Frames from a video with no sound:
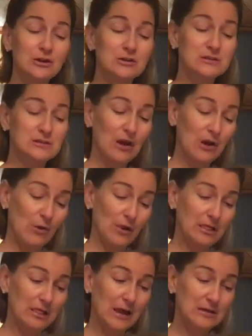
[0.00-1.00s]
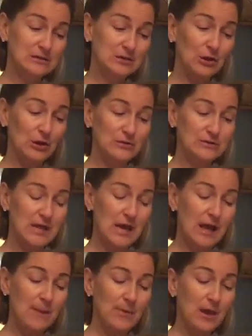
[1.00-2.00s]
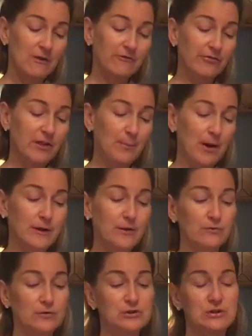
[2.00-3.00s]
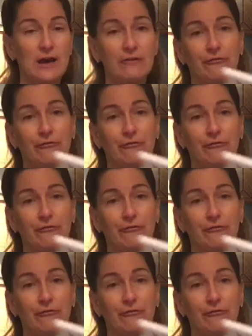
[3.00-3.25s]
So let's close that up. Flip on over to that